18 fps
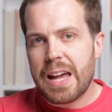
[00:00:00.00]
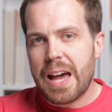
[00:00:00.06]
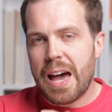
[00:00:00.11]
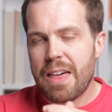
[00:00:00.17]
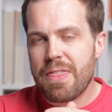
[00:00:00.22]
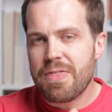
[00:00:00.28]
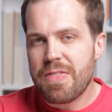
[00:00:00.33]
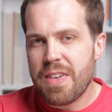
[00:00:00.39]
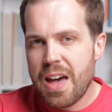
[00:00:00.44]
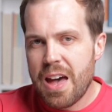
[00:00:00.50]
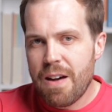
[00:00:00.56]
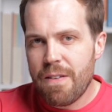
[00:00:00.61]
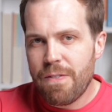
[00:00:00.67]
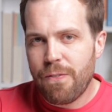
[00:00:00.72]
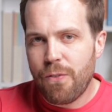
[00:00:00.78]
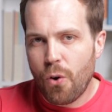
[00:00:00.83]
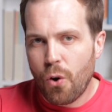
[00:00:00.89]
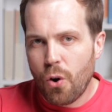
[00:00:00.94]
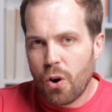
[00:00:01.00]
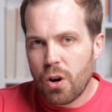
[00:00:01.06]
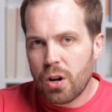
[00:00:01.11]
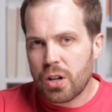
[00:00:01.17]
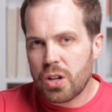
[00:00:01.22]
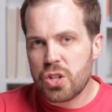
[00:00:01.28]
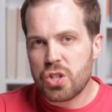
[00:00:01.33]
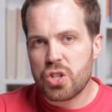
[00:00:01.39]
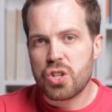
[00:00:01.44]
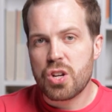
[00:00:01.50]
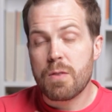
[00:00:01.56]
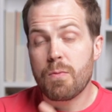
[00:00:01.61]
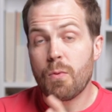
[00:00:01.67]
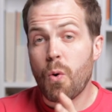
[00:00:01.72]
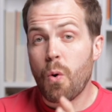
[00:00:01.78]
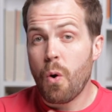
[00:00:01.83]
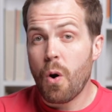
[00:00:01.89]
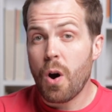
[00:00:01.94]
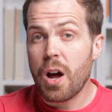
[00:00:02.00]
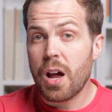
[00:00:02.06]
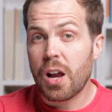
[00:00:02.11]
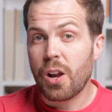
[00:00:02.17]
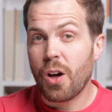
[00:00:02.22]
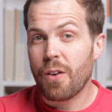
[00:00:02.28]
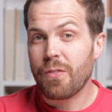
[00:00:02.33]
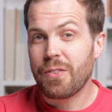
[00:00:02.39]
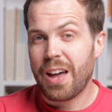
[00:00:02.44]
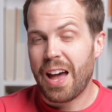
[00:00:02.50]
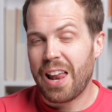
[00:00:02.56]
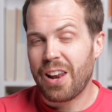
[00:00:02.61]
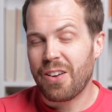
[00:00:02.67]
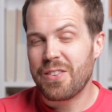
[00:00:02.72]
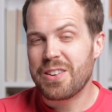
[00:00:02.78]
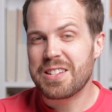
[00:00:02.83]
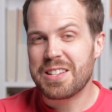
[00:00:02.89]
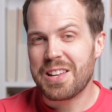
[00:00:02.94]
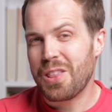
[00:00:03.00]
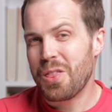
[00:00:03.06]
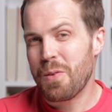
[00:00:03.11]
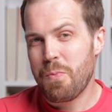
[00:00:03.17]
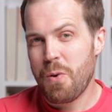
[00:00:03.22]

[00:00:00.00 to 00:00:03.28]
and therefore consume quite a lot of calories in the